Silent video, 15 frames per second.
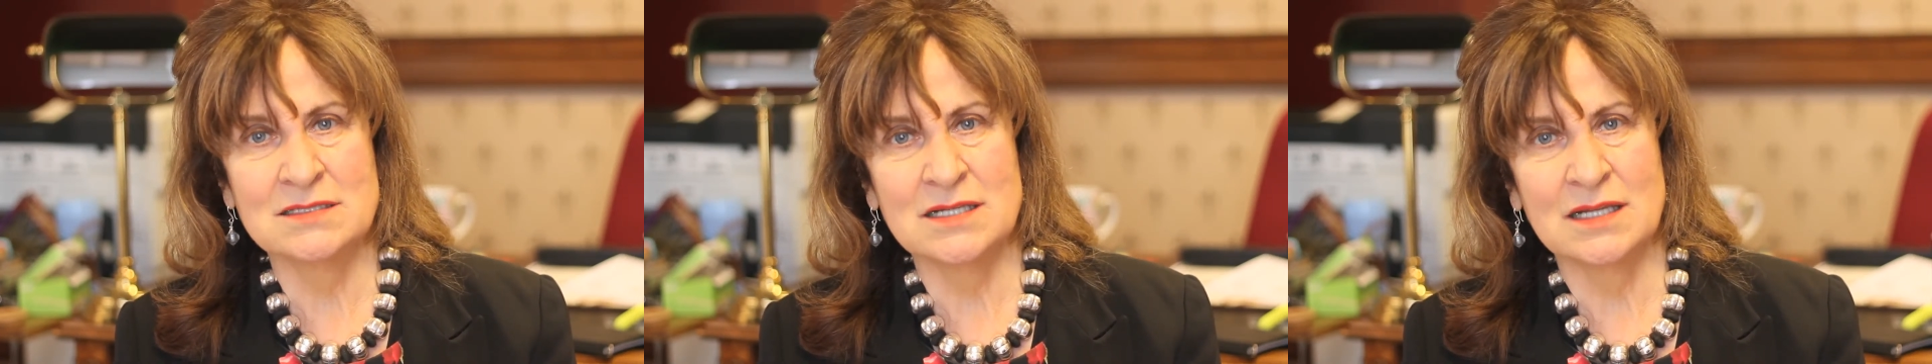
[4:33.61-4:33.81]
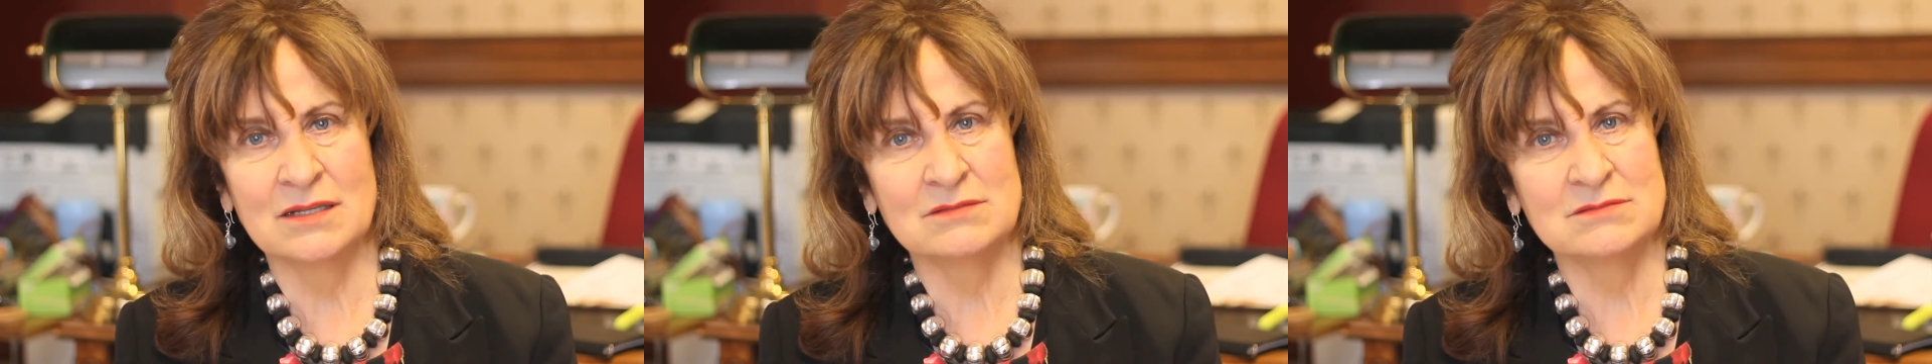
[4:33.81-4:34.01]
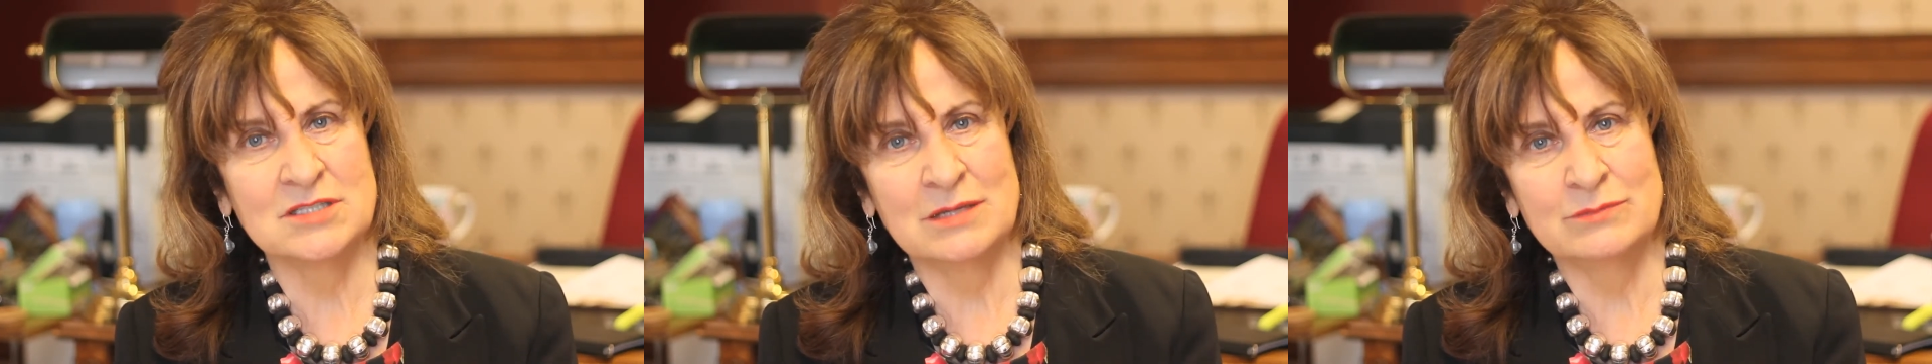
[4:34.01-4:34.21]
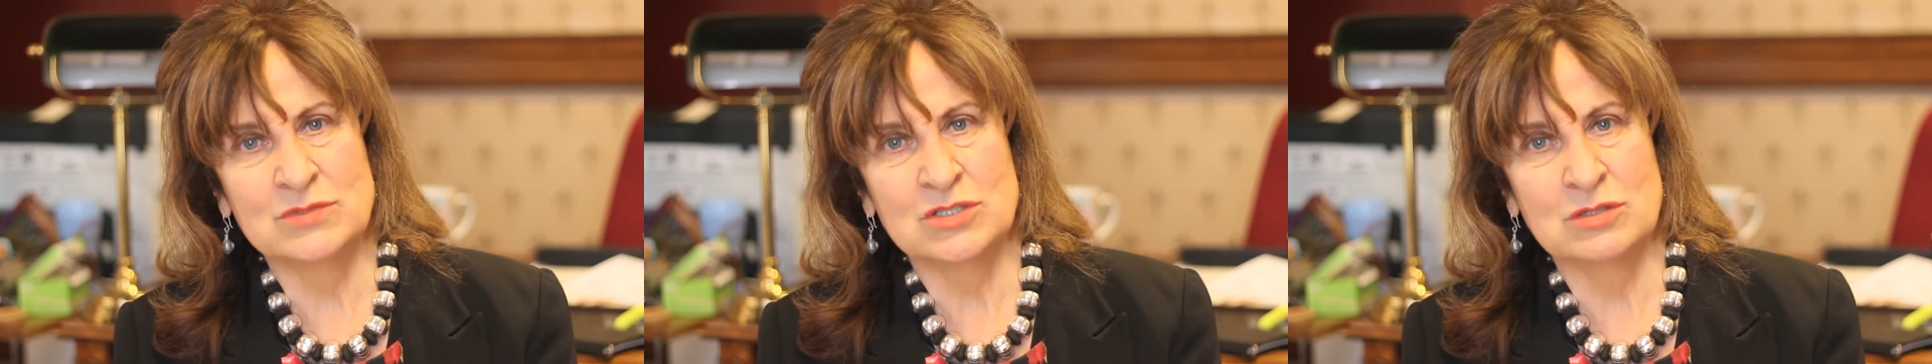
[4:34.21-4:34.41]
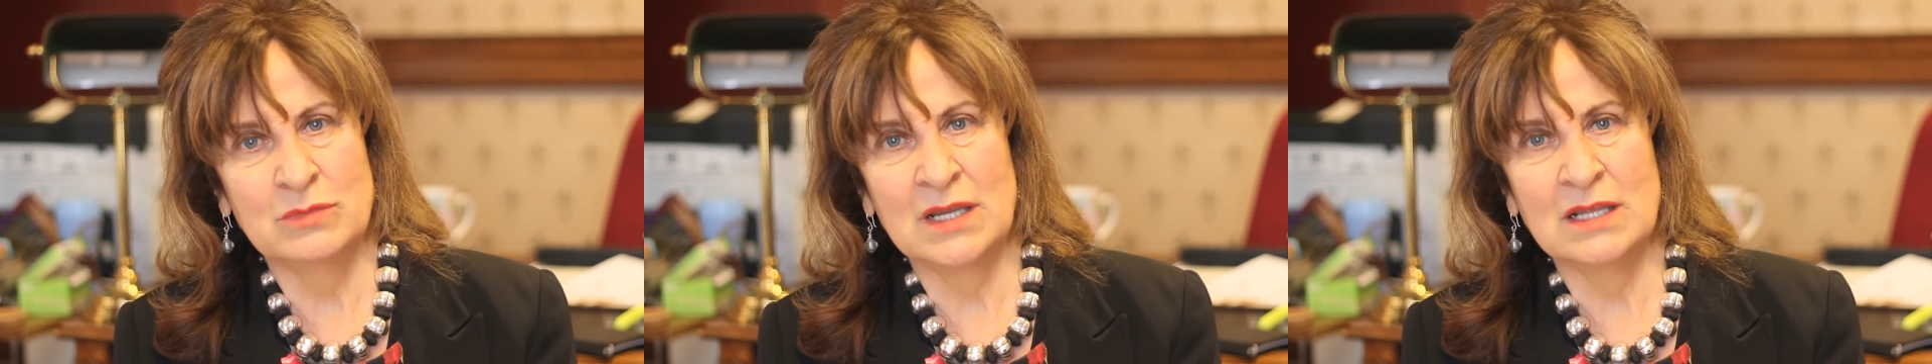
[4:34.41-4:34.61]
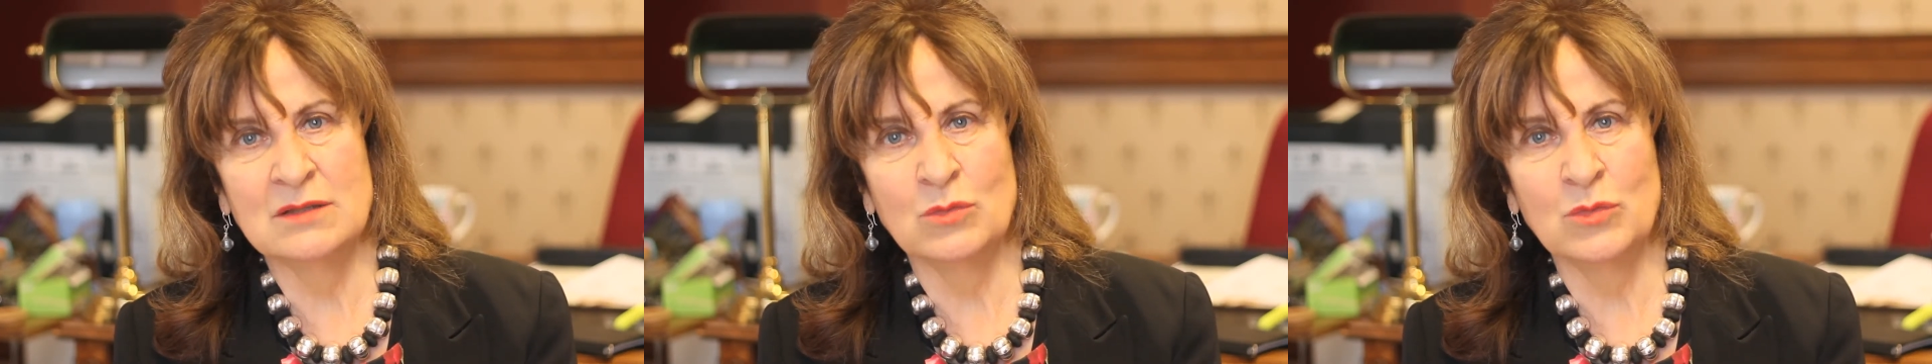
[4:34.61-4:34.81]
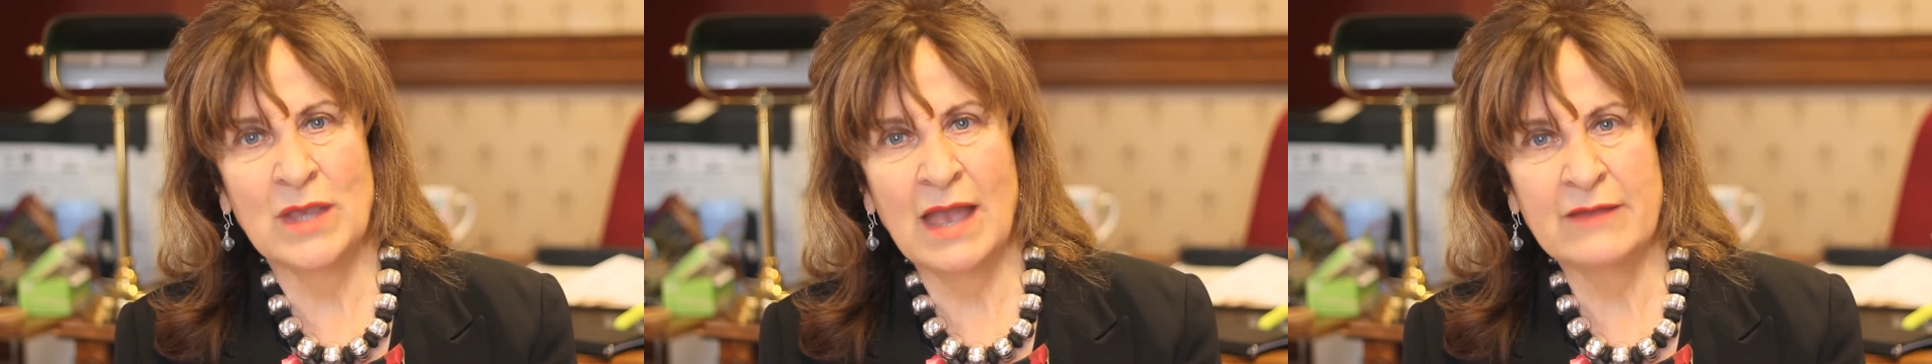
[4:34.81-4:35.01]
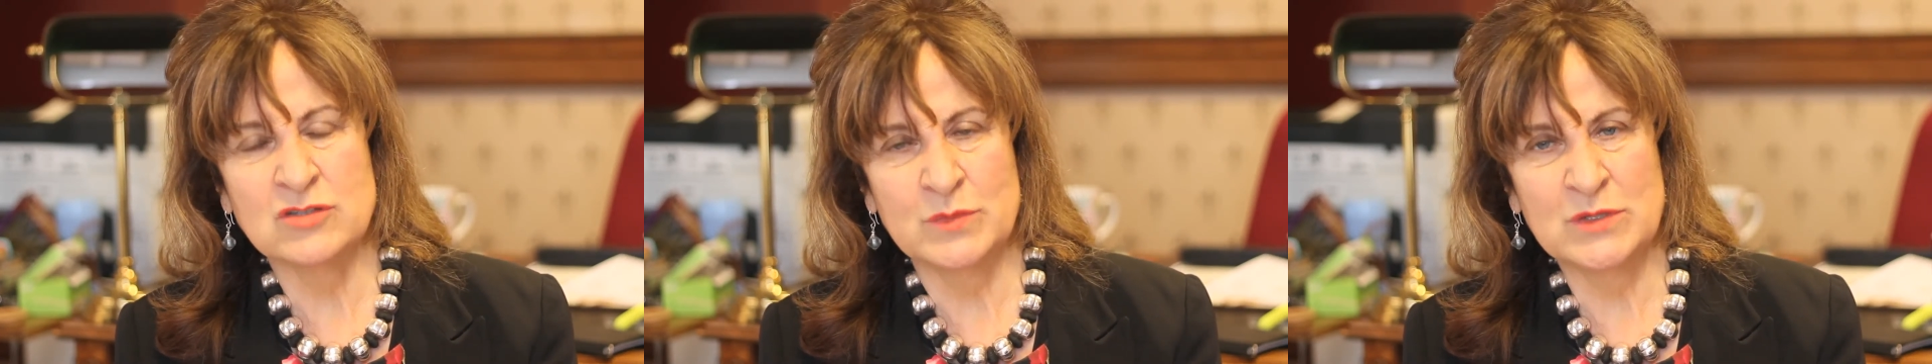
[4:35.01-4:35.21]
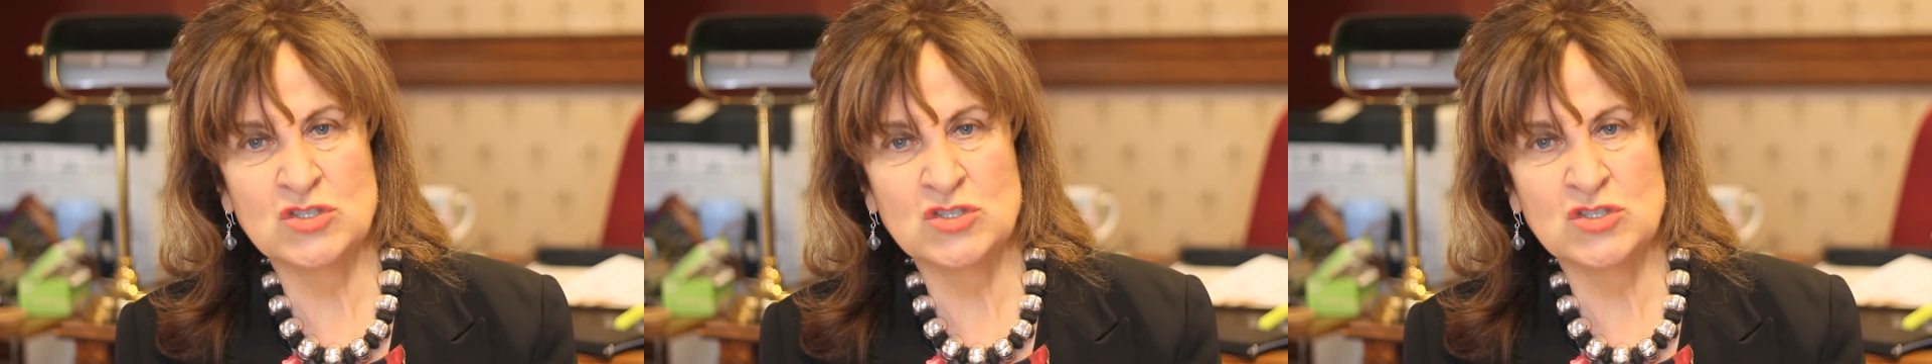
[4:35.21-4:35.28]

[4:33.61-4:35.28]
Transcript: it seems to me that we have to